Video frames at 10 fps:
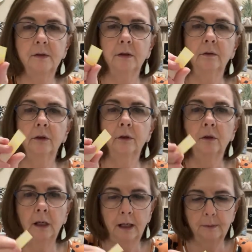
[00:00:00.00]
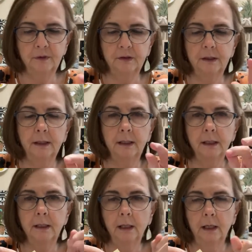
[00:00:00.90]
They're little
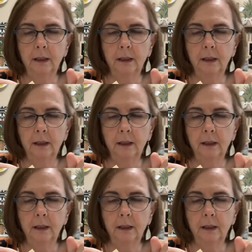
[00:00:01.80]
sticky,